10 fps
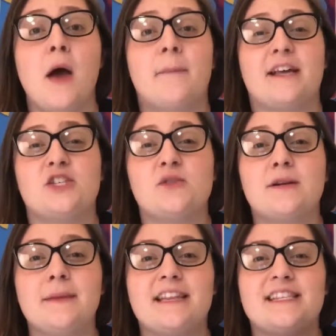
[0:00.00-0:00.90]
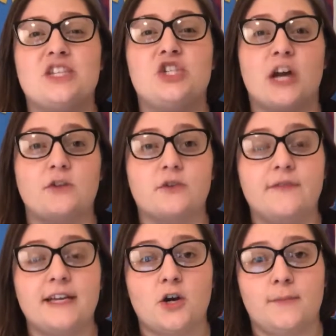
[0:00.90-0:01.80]
but I just wanna make this a general
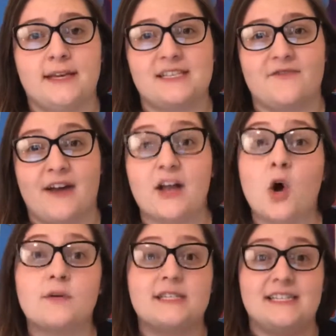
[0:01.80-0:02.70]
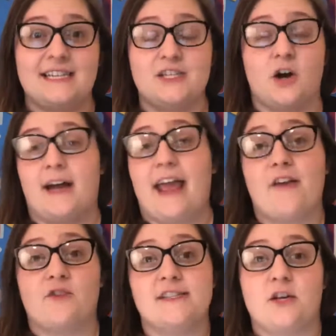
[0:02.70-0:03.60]
video because if I go into detail on
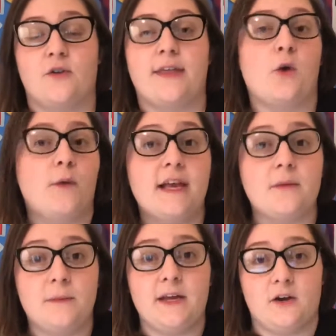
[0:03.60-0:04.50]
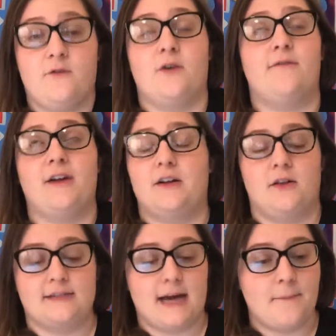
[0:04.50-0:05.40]
every single thing, we could be here for a very
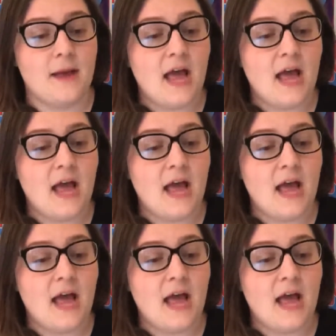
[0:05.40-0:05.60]
long time.